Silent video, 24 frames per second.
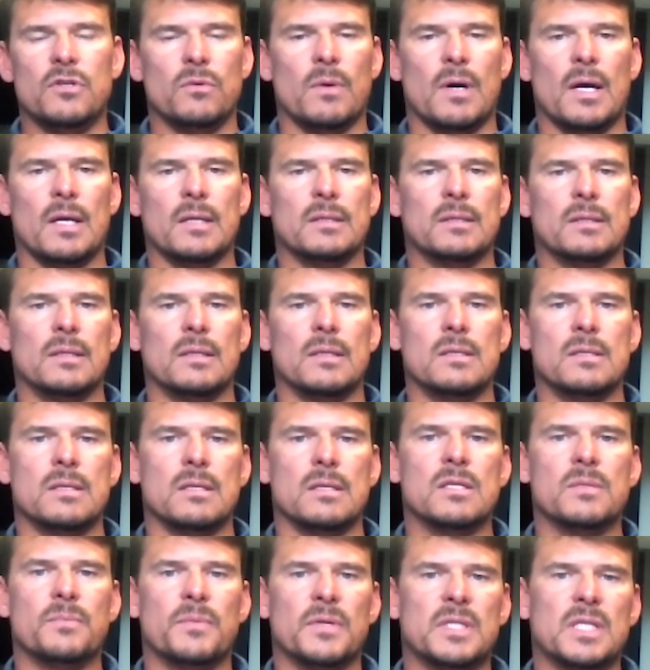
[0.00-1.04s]

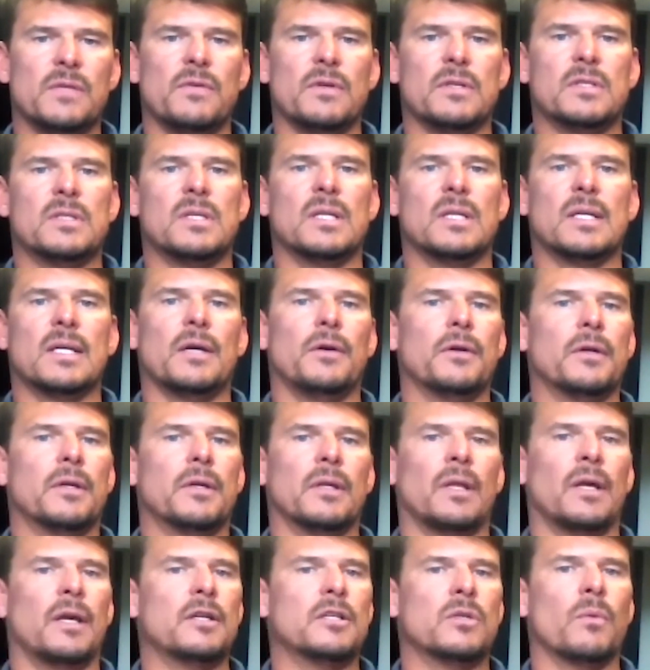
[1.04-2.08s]
nuances, specifics to the
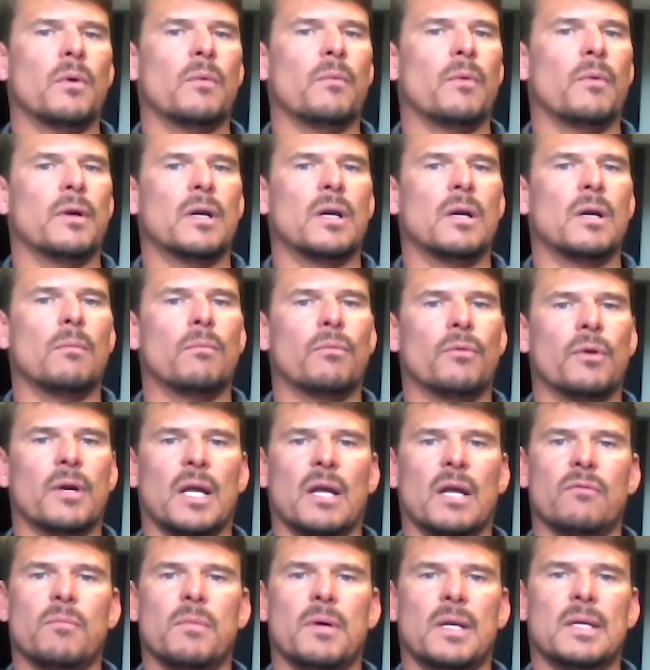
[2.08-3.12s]
calculation we wanted to bring
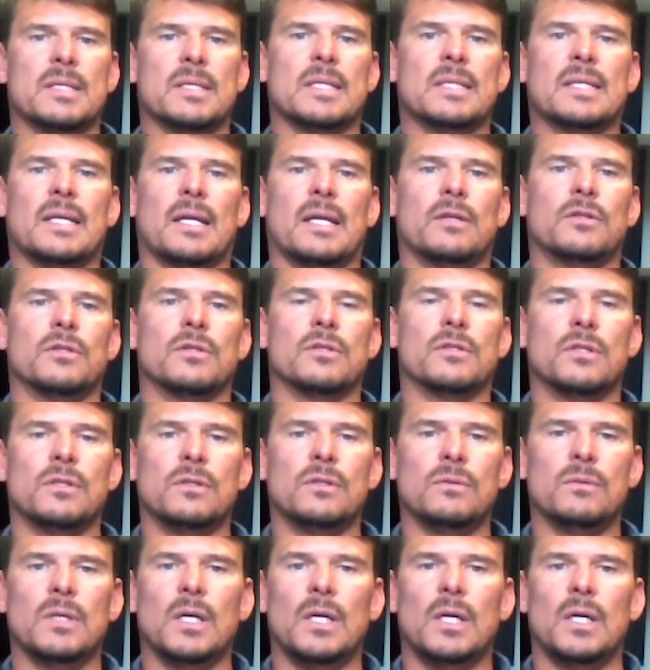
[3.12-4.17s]
everybody's attention
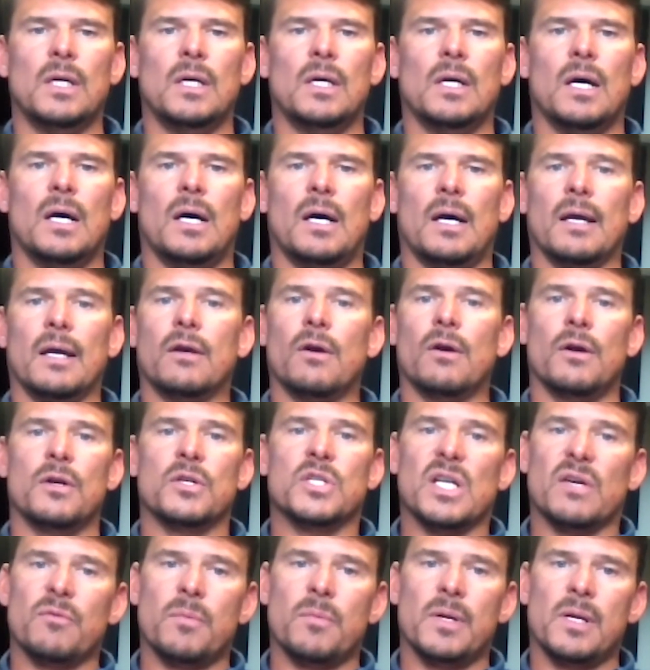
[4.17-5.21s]
to. I
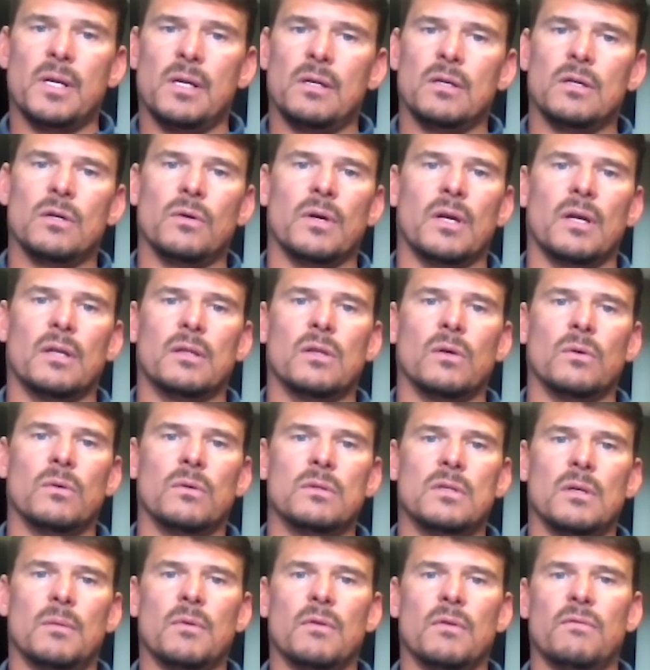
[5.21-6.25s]
encourage everybody, go get
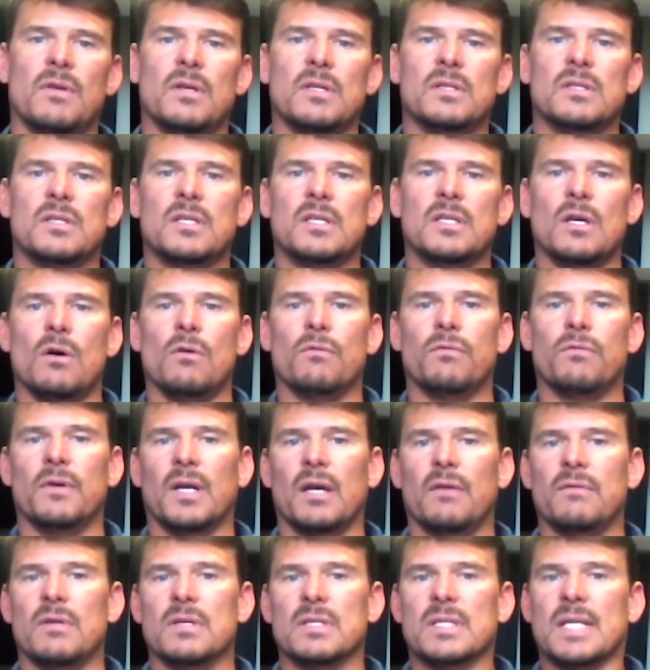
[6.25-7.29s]
the WVCO
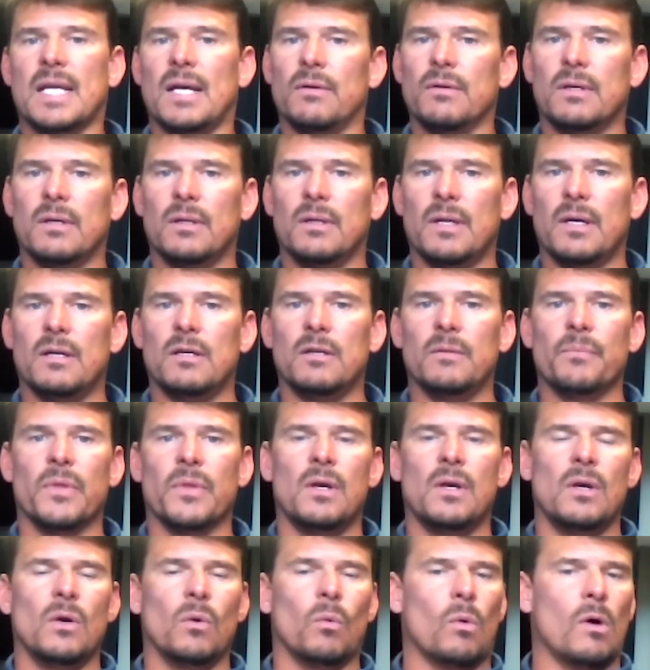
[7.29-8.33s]
forgiveness calculator,
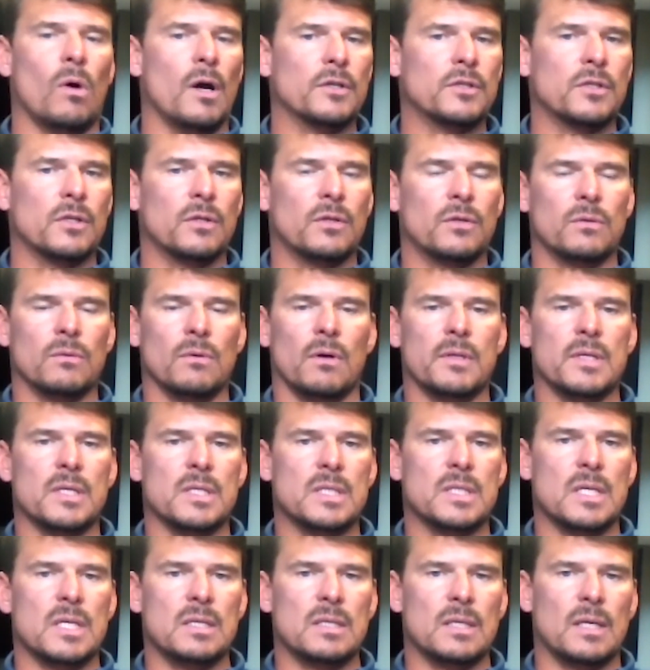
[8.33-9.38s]
walks you through all
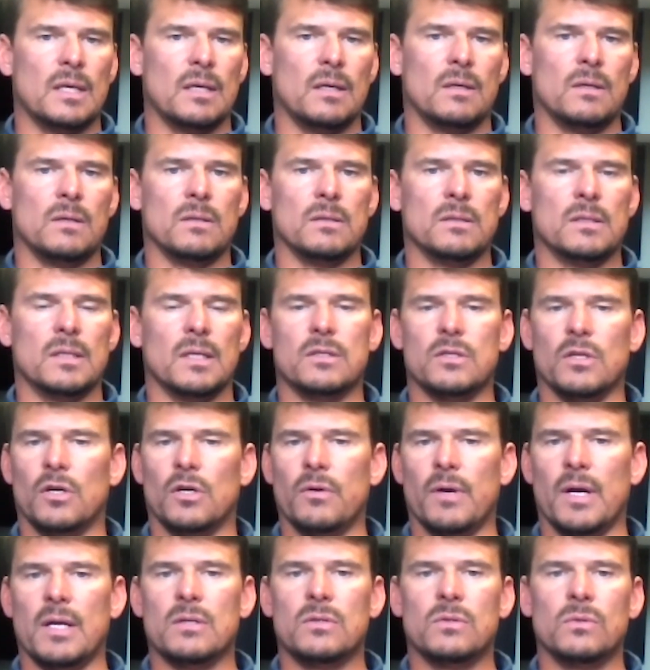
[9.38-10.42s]
these details. It's a
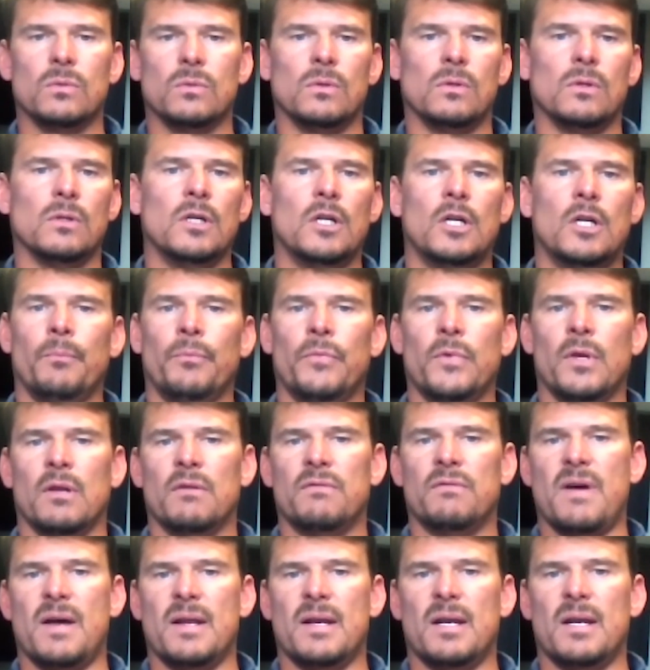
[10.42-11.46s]
great tool. You
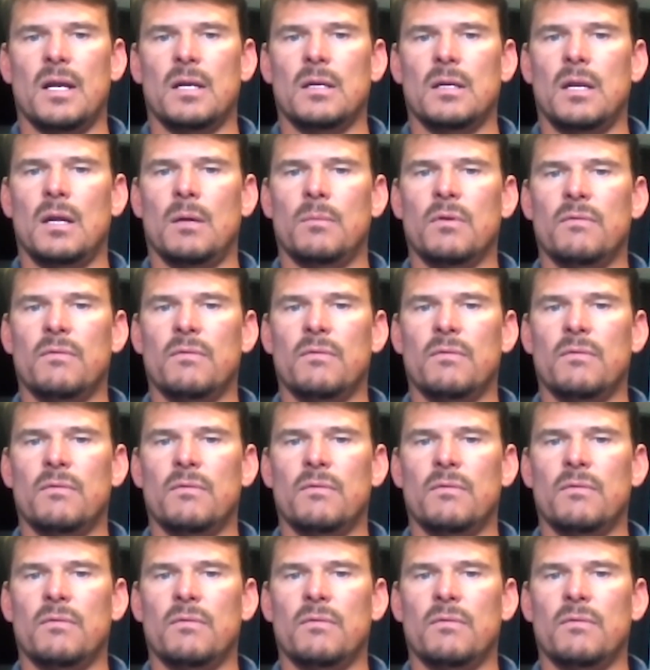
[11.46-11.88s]
can find it at